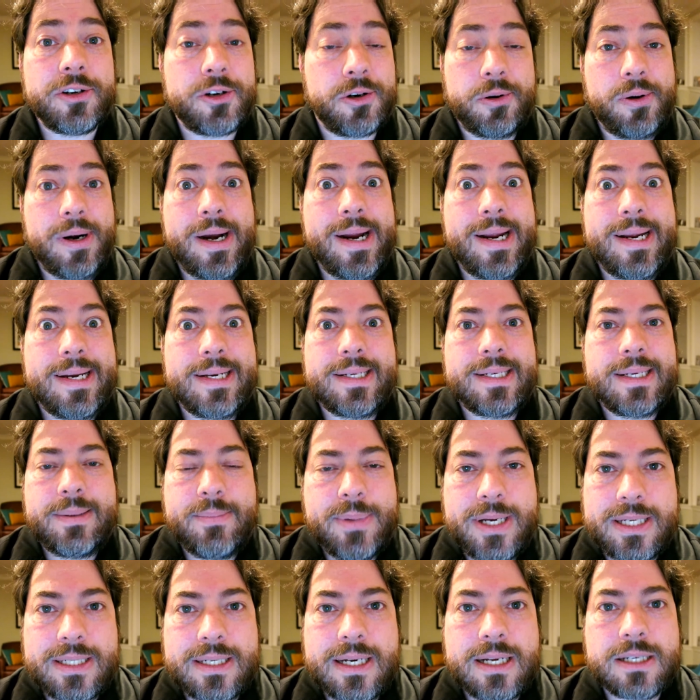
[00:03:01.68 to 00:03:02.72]
crazy
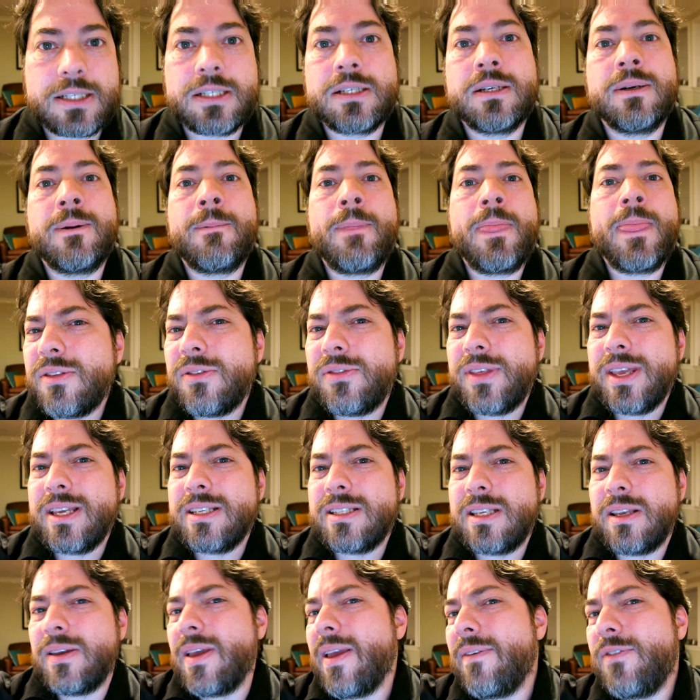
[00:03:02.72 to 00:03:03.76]
business. The things
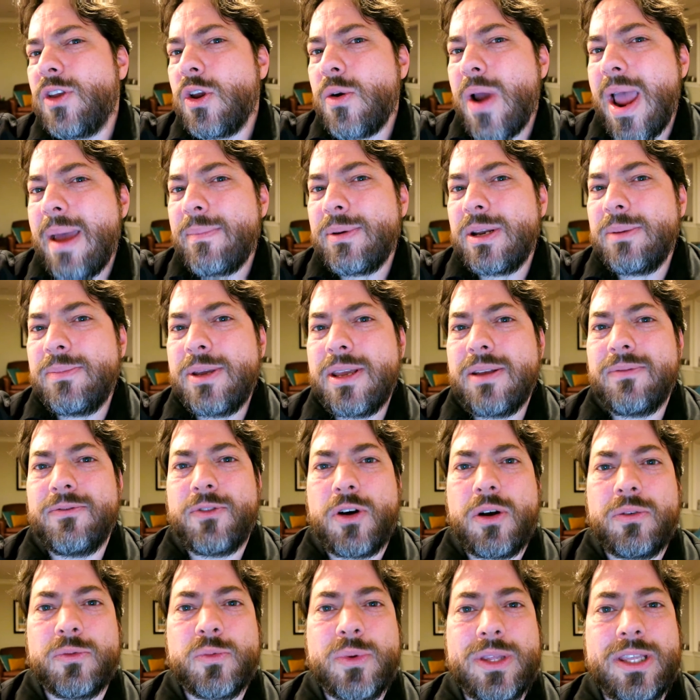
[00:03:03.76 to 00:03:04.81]
that if you happen to be
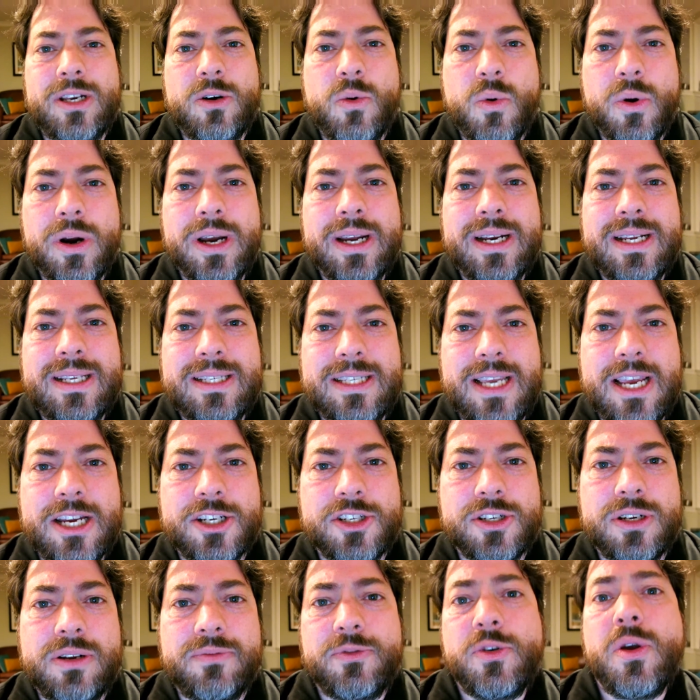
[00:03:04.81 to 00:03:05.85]
involved with an
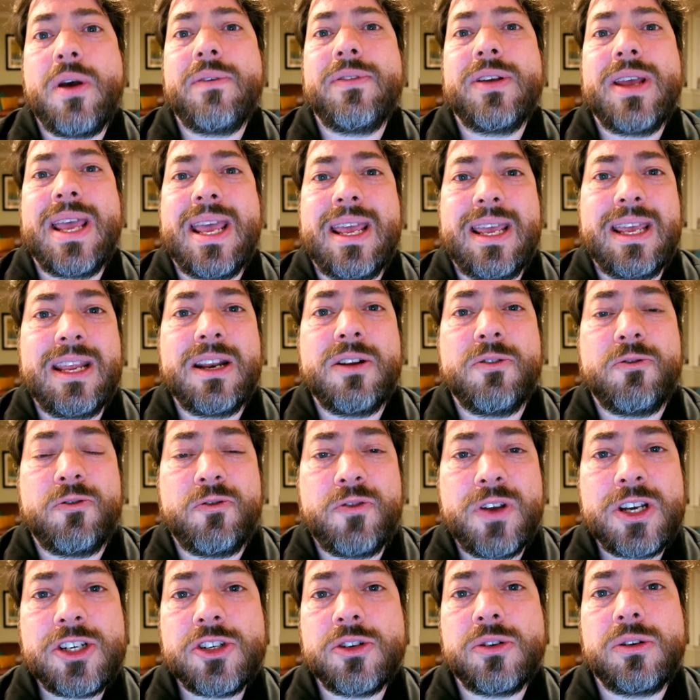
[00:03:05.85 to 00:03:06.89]
organization, if you have an
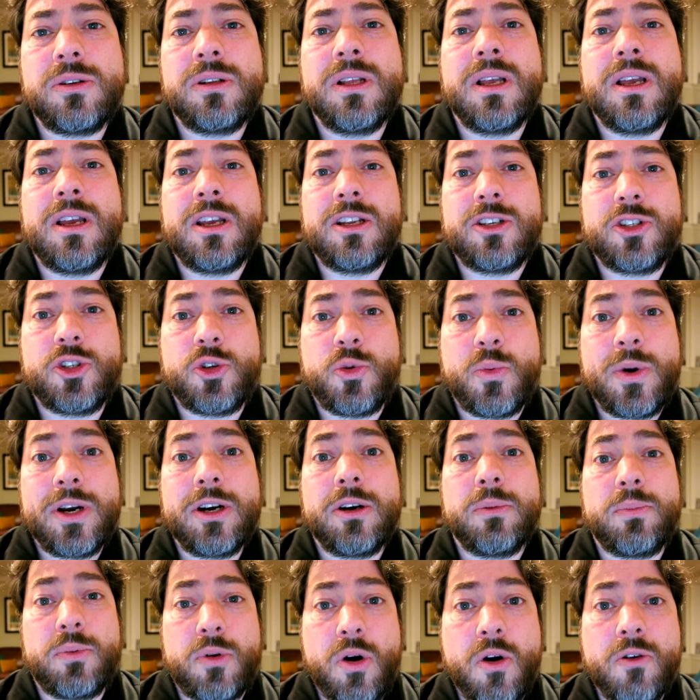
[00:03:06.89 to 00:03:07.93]
official Twitter
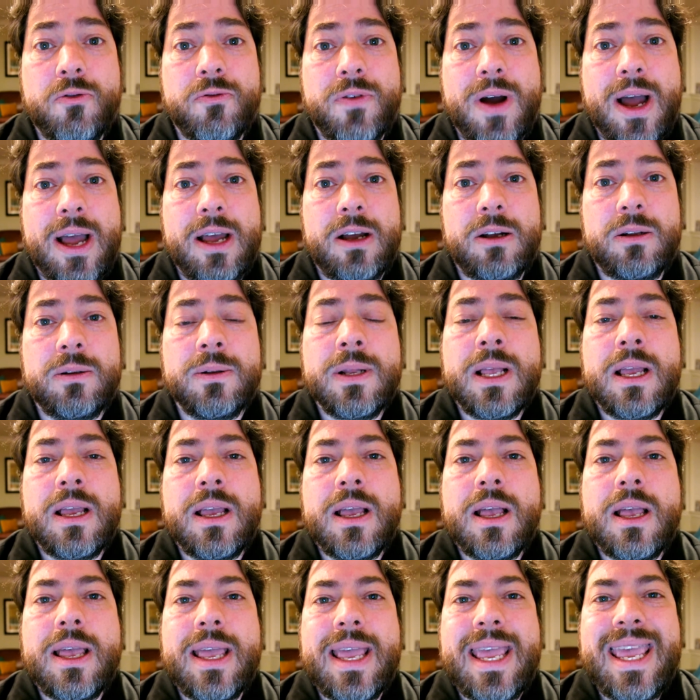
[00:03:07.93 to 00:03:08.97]
profile,
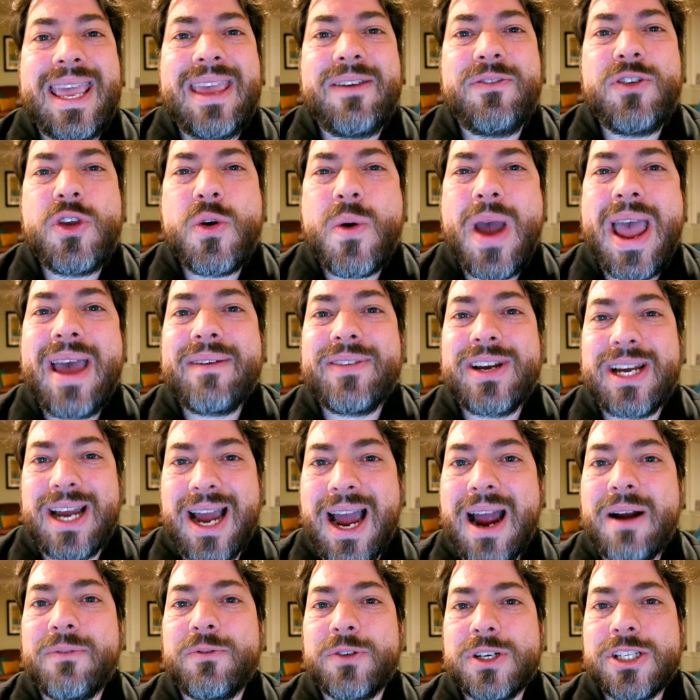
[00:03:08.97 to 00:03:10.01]
if you have a
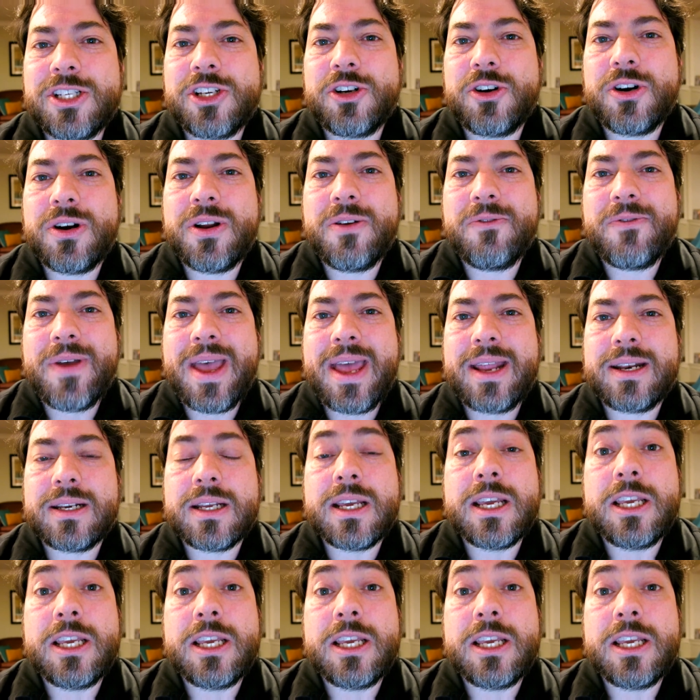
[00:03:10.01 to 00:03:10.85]
conference or an event,